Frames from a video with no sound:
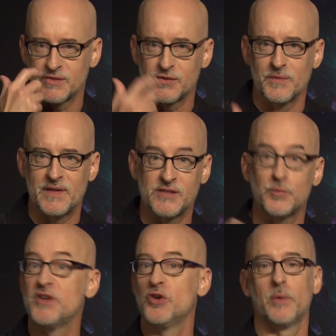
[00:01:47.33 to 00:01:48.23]
and there's certain
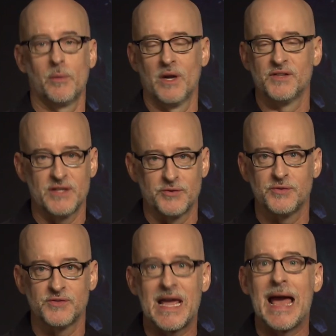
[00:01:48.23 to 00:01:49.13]
things we knew we wanted to
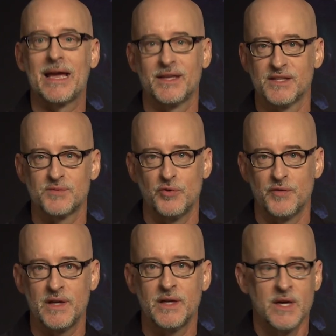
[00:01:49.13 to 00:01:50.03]
introduce Kang in this
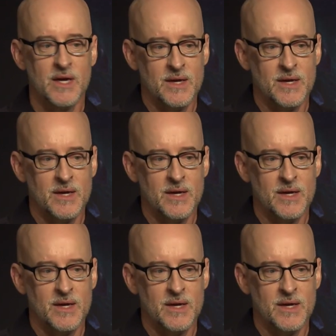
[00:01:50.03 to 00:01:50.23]
movie.